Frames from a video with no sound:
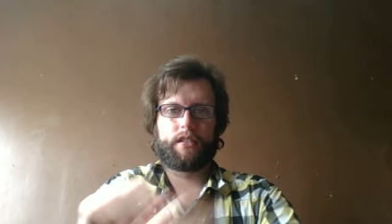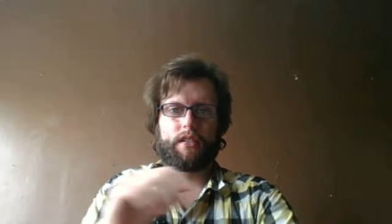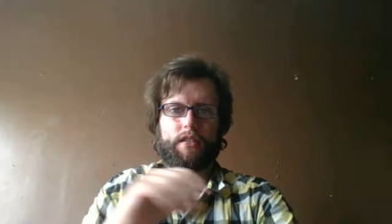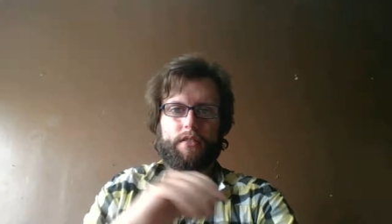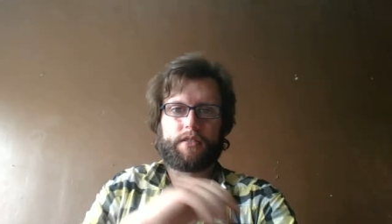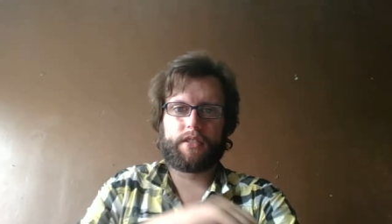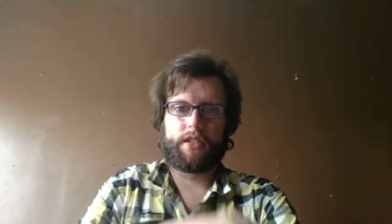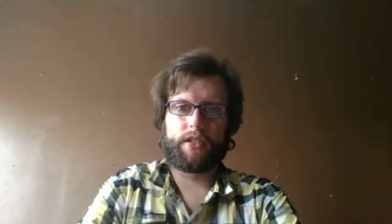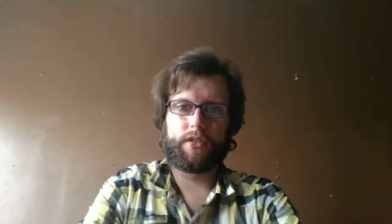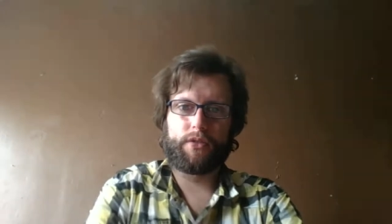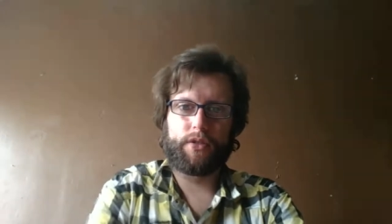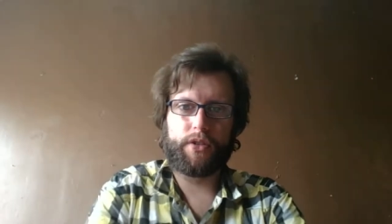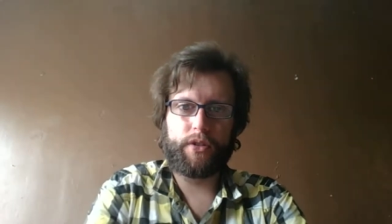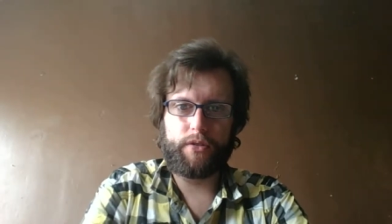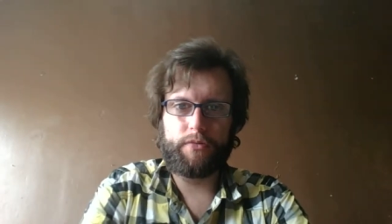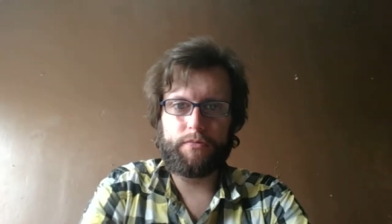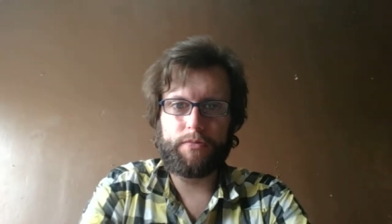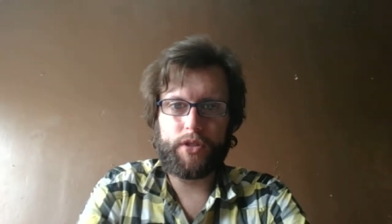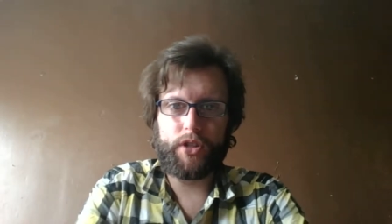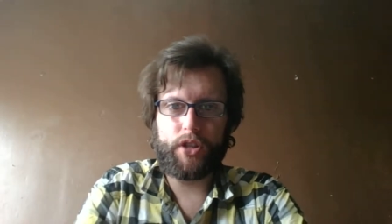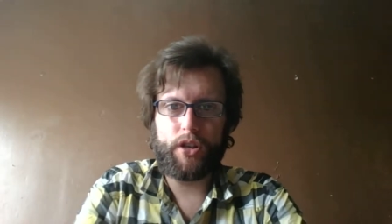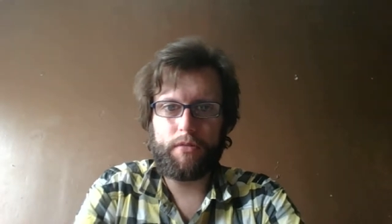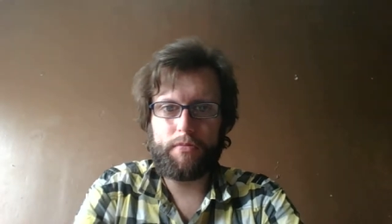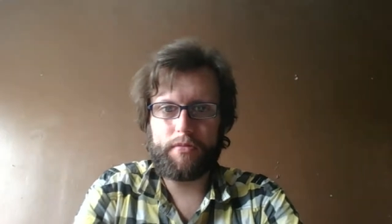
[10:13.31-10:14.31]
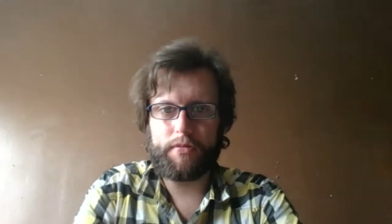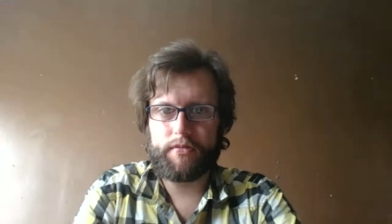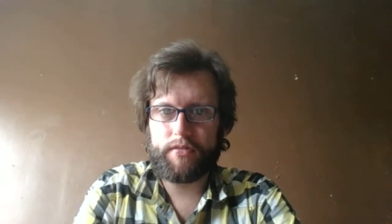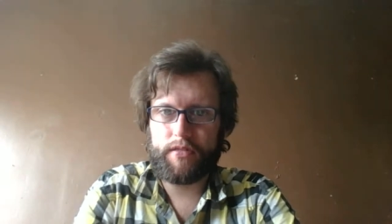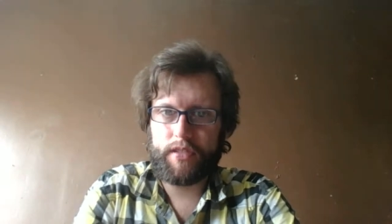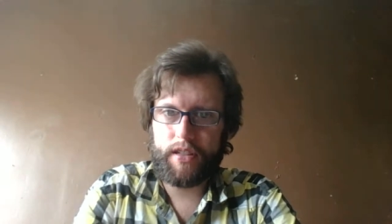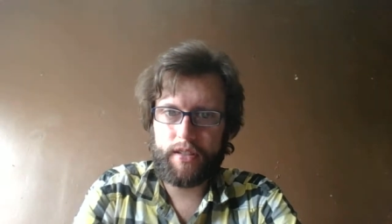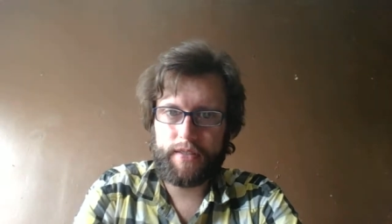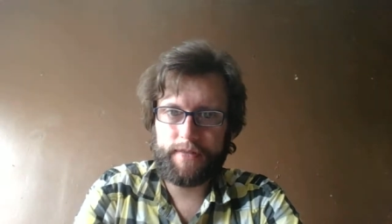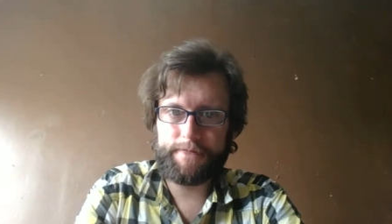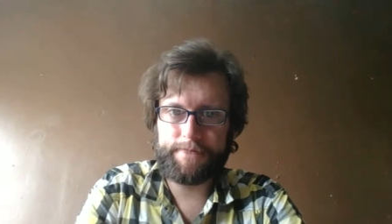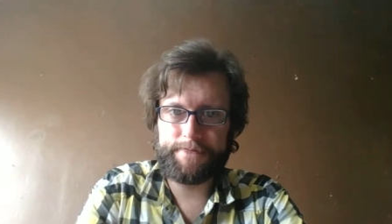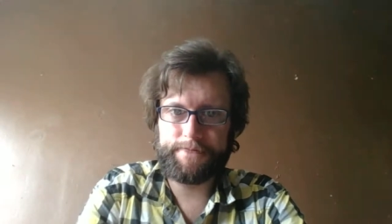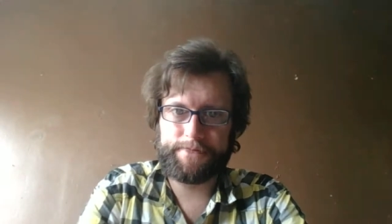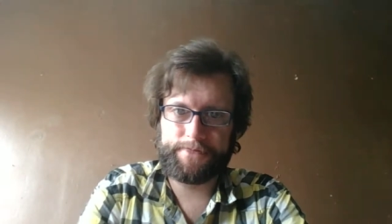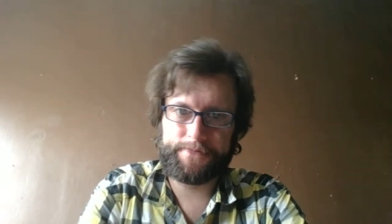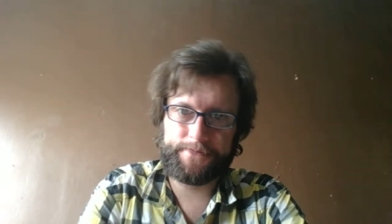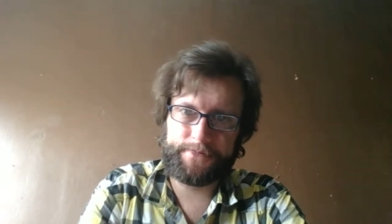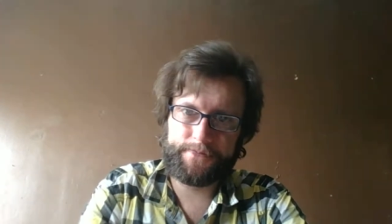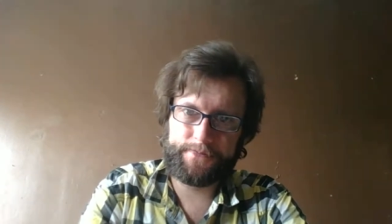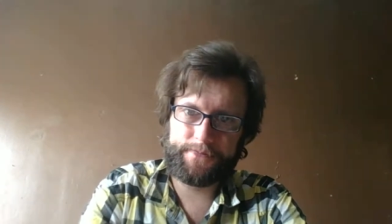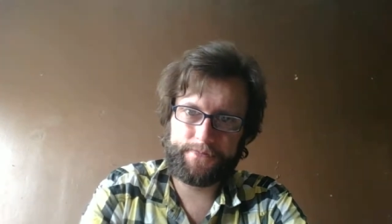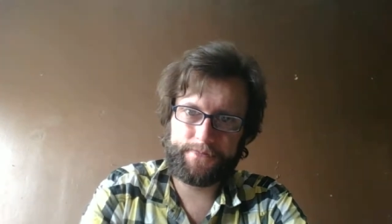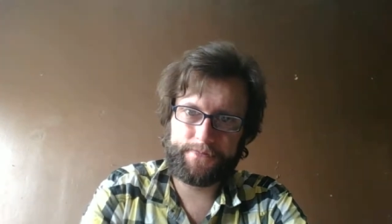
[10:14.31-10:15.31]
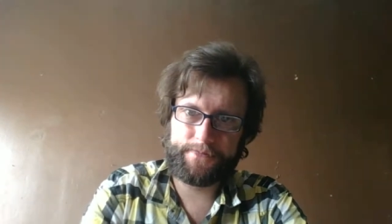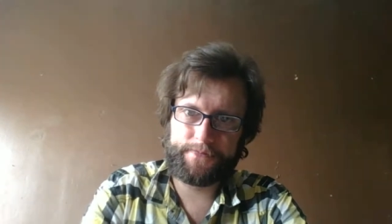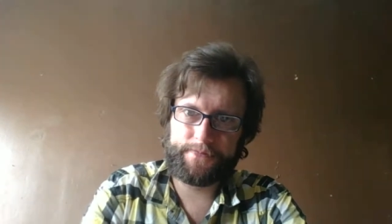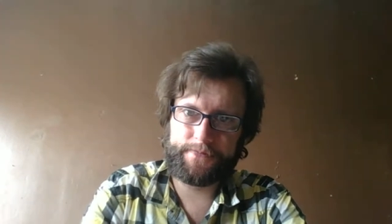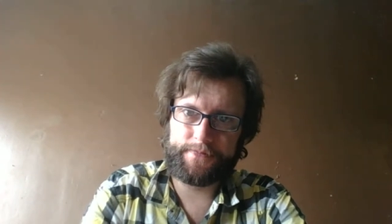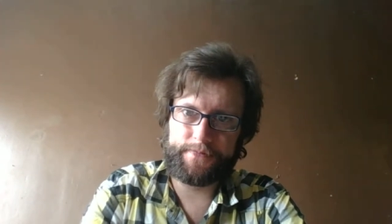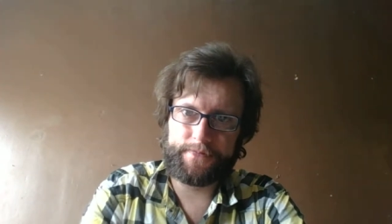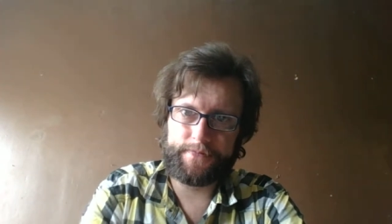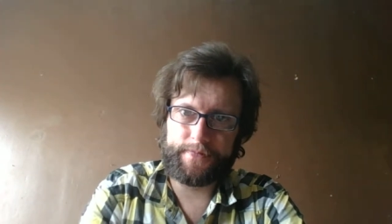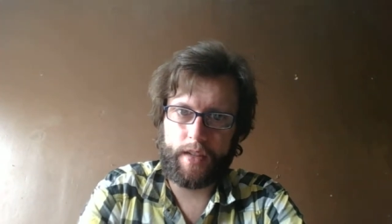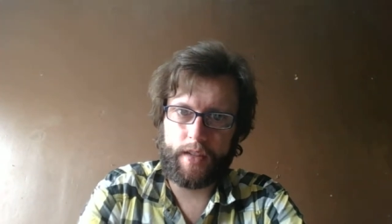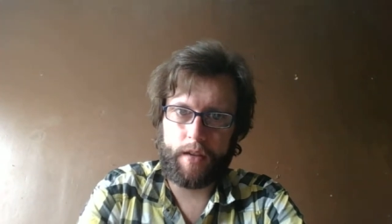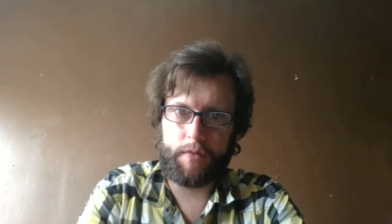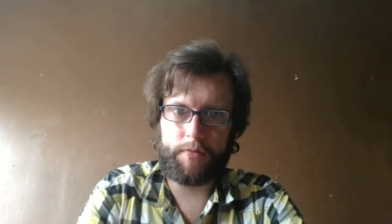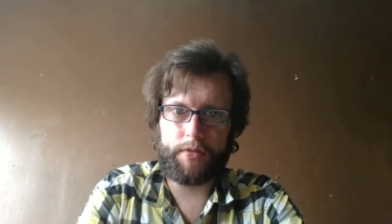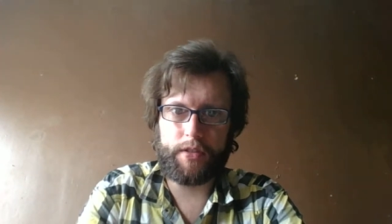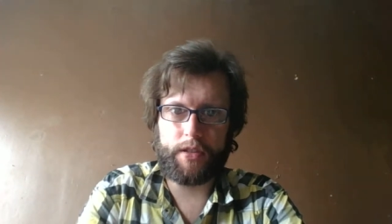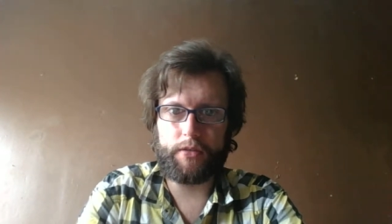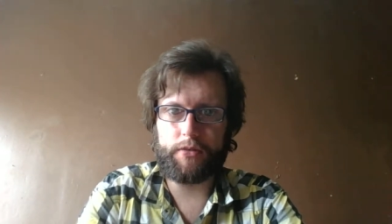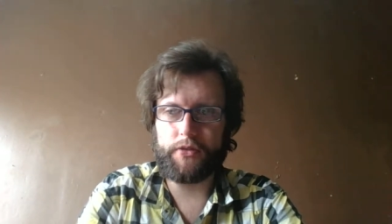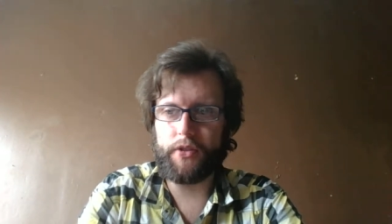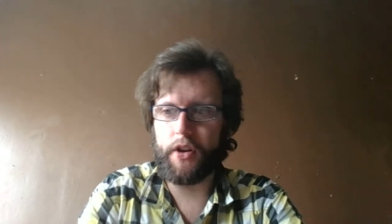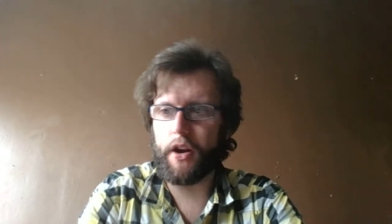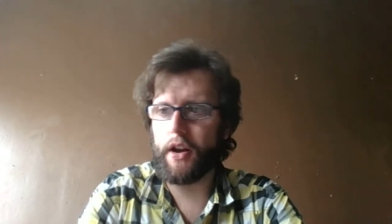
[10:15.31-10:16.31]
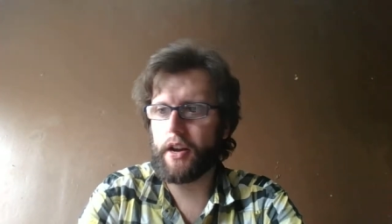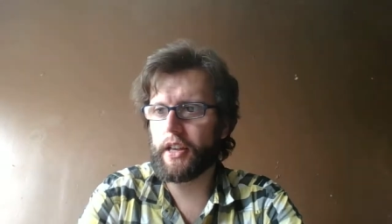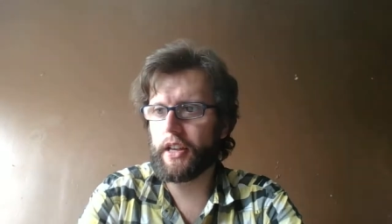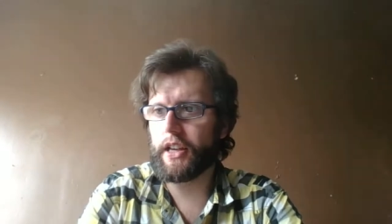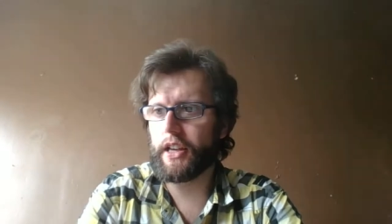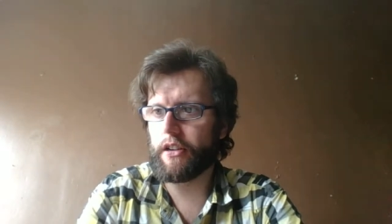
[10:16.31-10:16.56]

Still doing my job hunting. I'm still trying to